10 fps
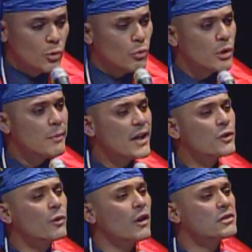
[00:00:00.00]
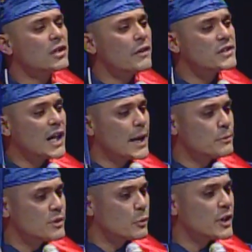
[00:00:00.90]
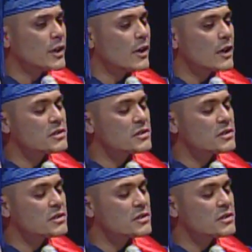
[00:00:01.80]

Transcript: We made it through all the tough times, and we're here now to